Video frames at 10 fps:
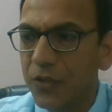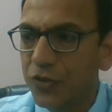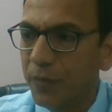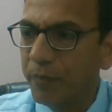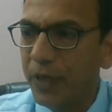
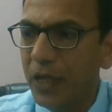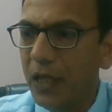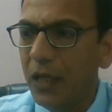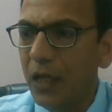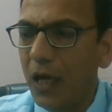
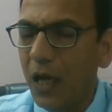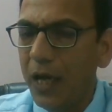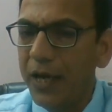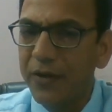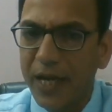Simply
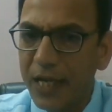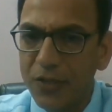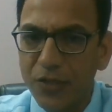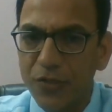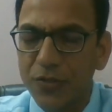a
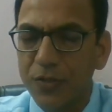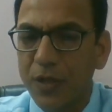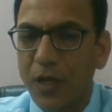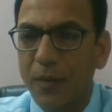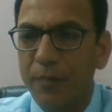trench is
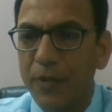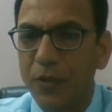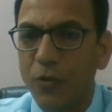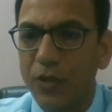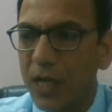
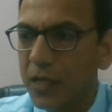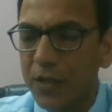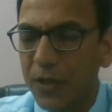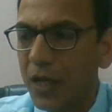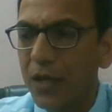
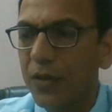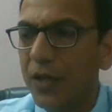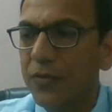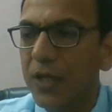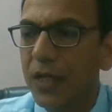dig in
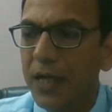this,